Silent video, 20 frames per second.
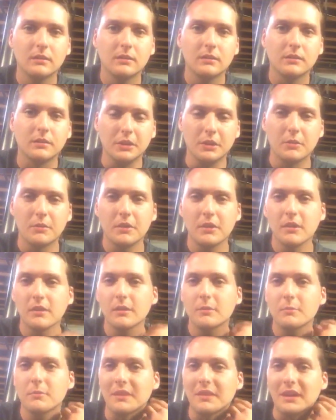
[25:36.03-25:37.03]
Do you own anything
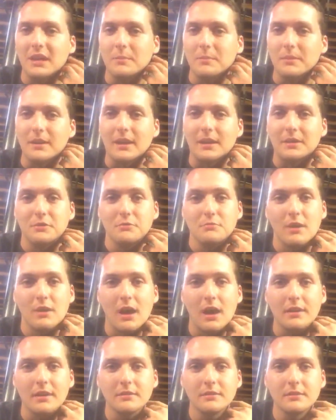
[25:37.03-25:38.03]
with the Hemi? I do
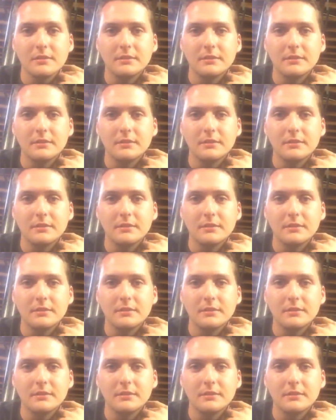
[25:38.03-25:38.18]
not.